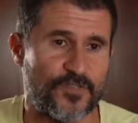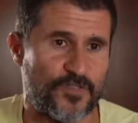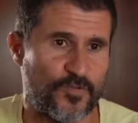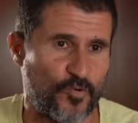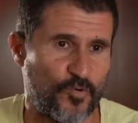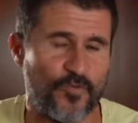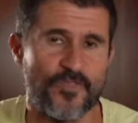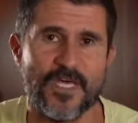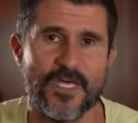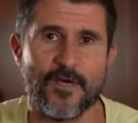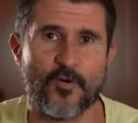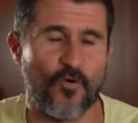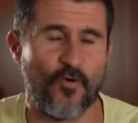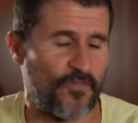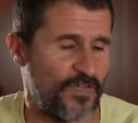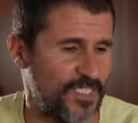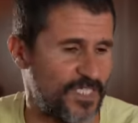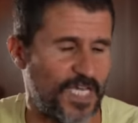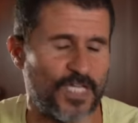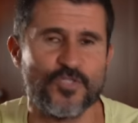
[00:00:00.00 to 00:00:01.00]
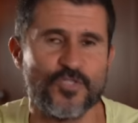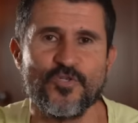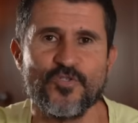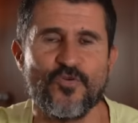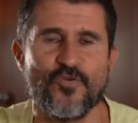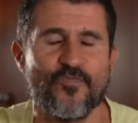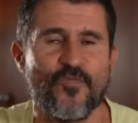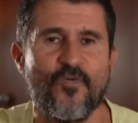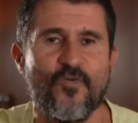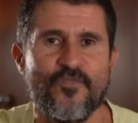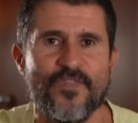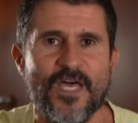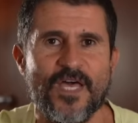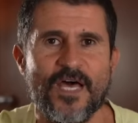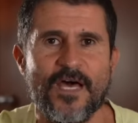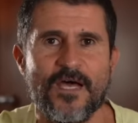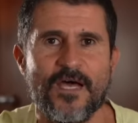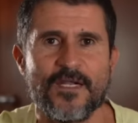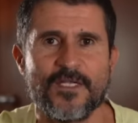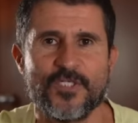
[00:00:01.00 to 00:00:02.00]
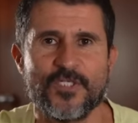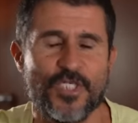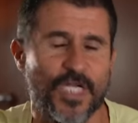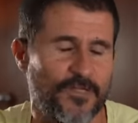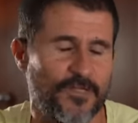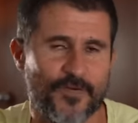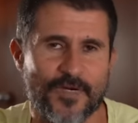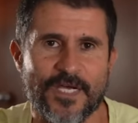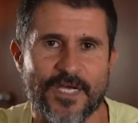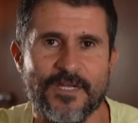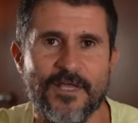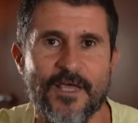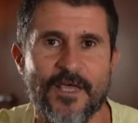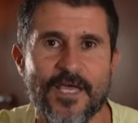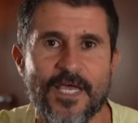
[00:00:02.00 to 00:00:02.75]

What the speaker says: through the conversations of their children,